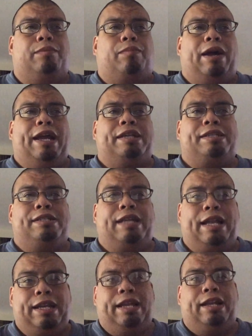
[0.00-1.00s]
My
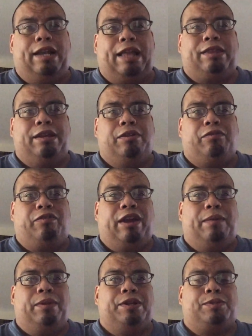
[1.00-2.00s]
extended Latino
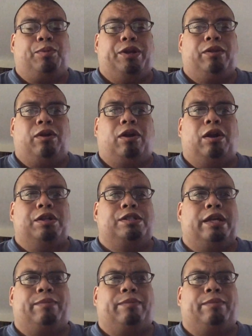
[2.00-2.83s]
family is pretty large.